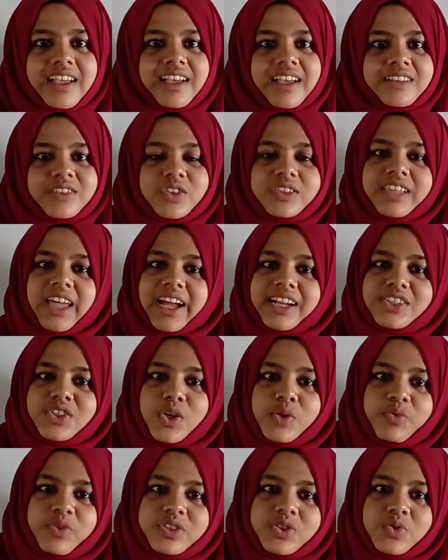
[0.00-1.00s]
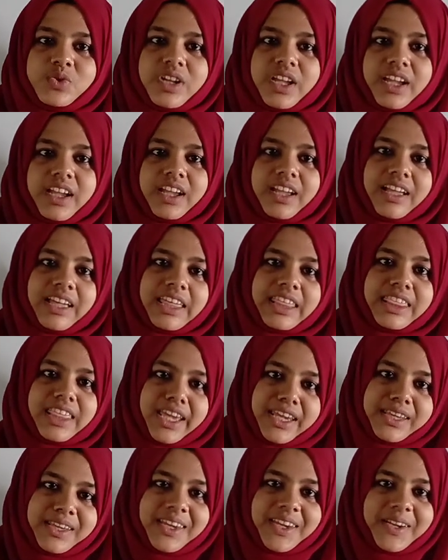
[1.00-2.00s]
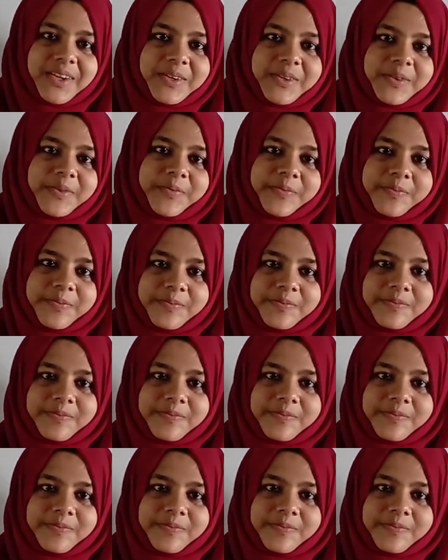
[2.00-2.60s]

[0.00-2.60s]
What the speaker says: So that's all for today. Thank you.